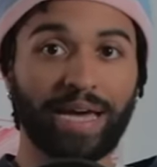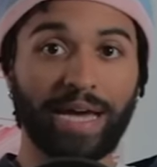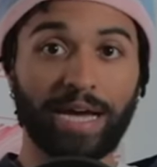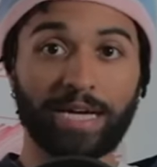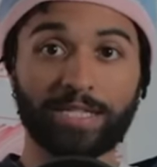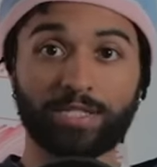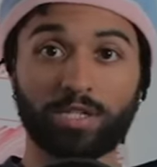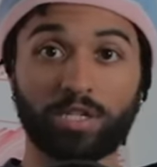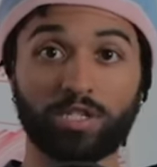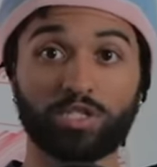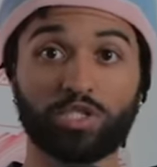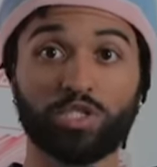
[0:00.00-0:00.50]

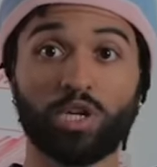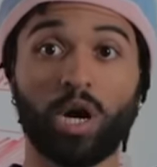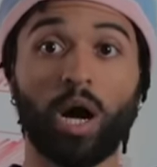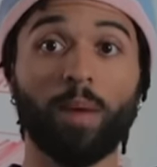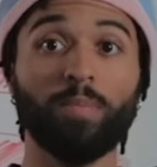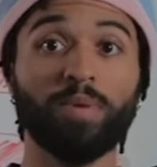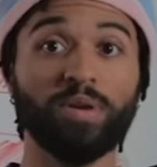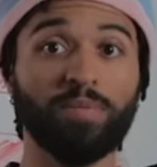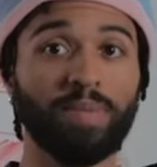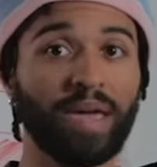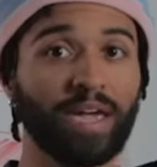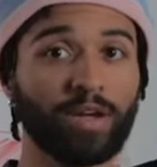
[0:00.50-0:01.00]
as a
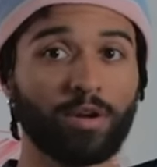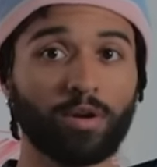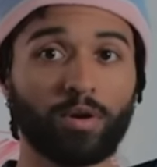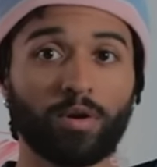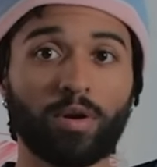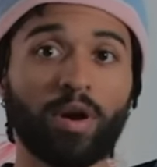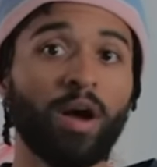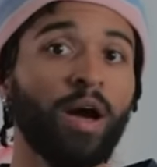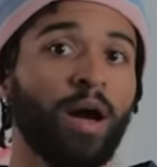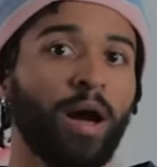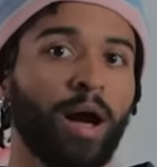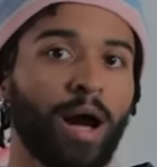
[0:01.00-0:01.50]
zombie maker,
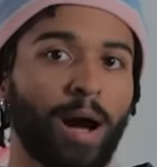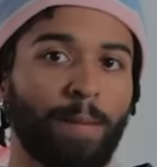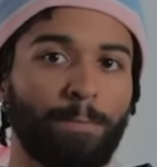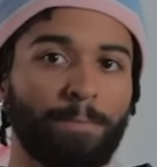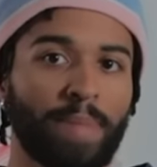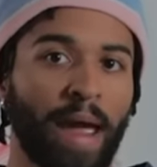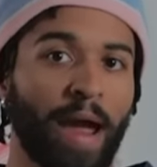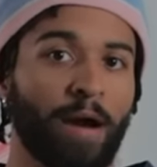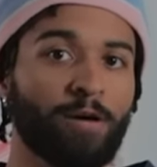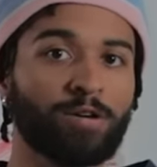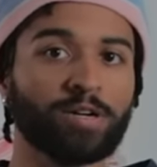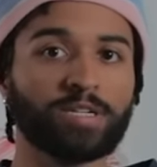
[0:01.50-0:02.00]
a
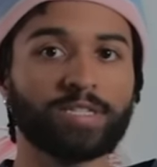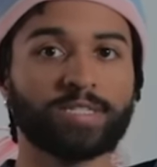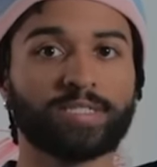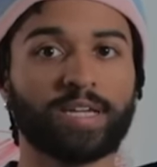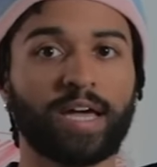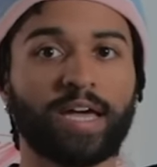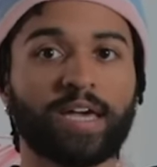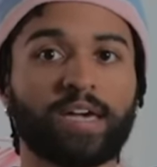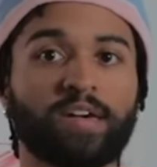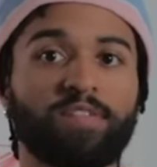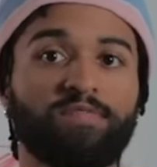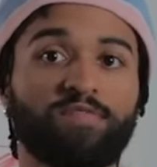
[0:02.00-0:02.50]

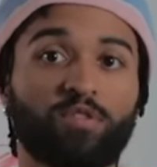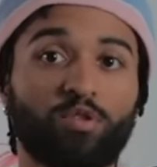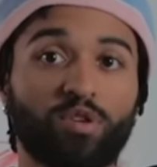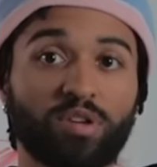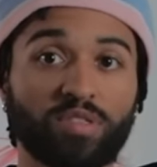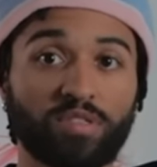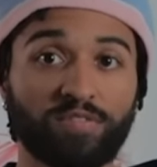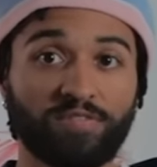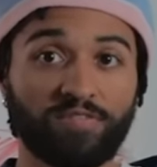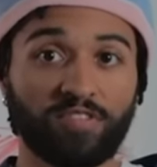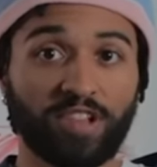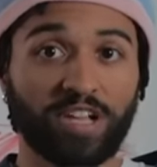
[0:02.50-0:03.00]
parasite converting
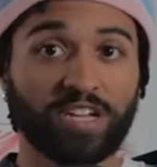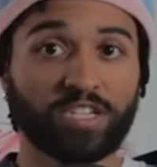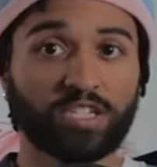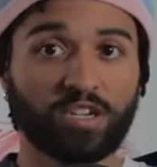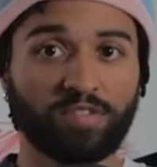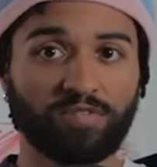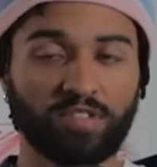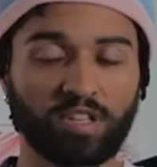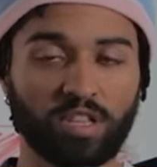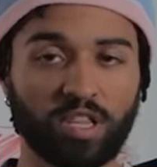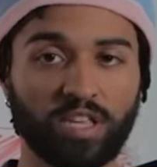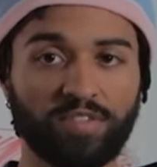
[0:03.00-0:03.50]
the flesh
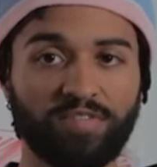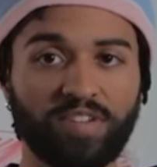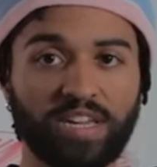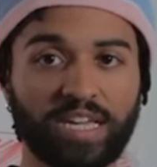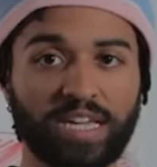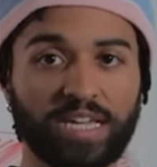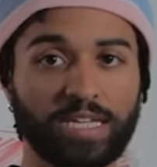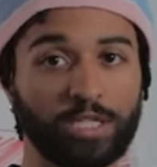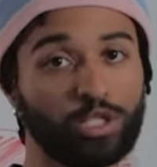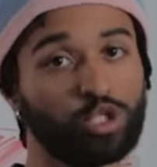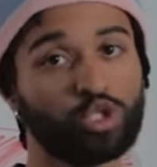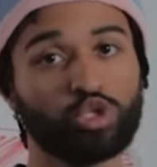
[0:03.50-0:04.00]
of the
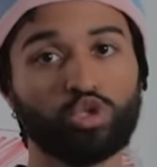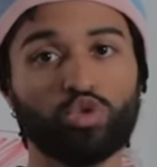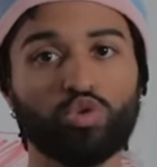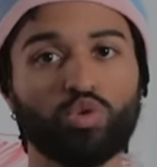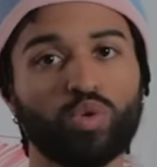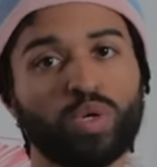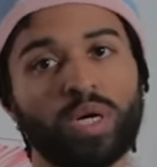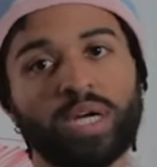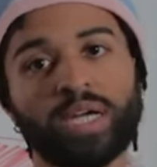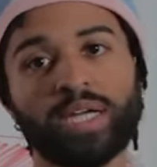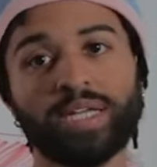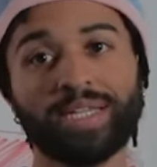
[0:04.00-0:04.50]
living
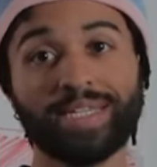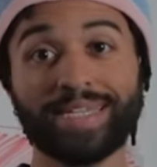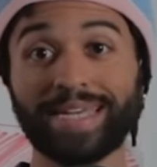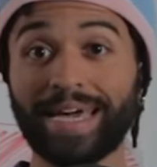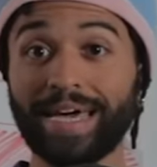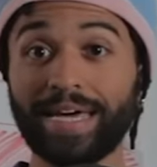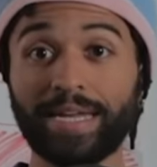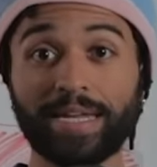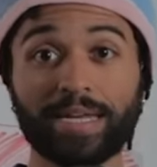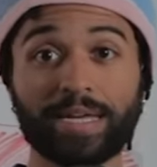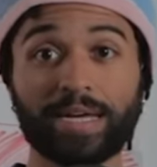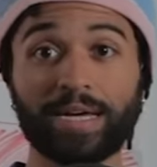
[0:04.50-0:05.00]
into
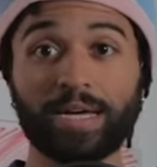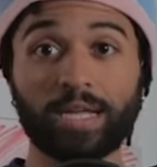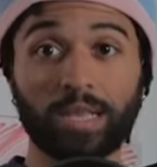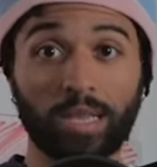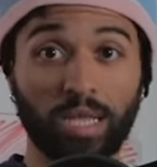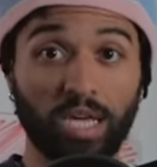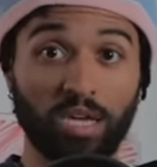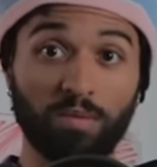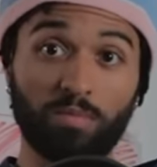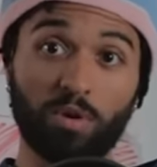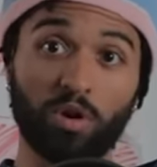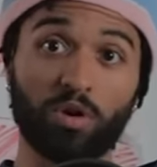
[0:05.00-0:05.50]
dead
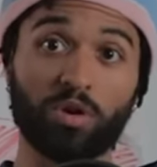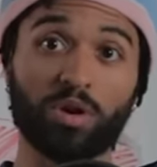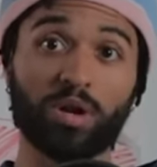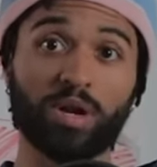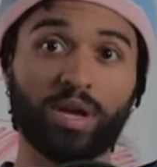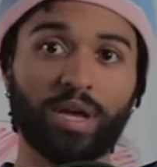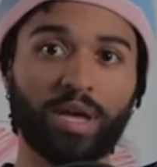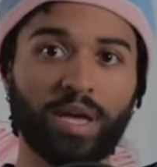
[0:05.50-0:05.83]
labor.